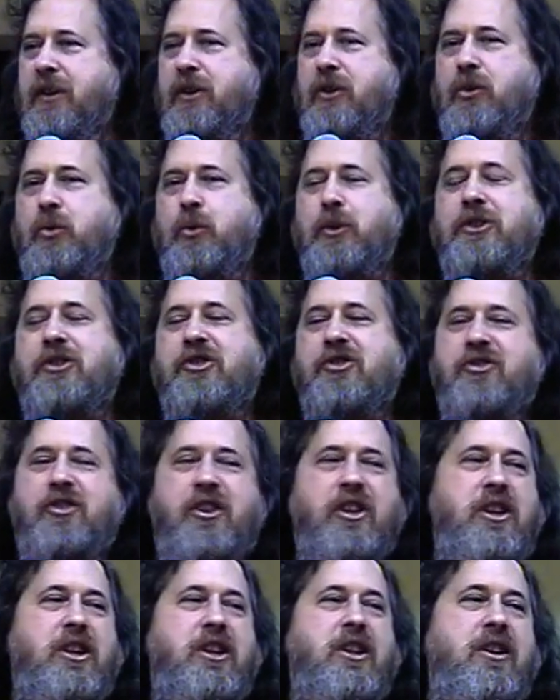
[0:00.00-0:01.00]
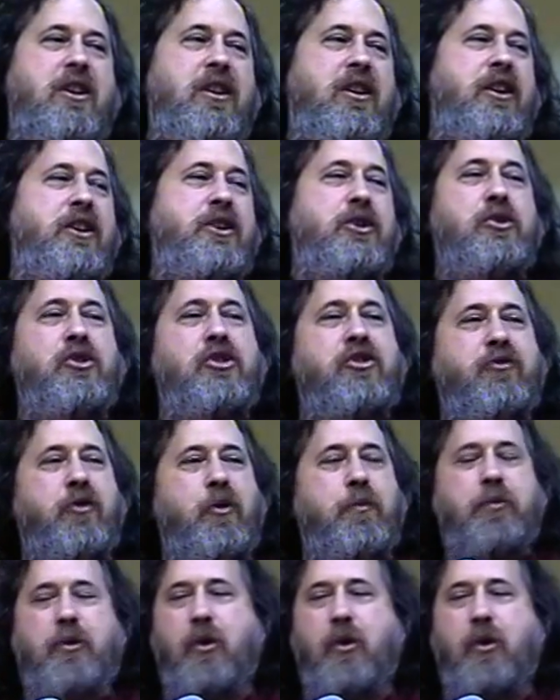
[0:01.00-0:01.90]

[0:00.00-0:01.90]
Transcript: that you would see a useful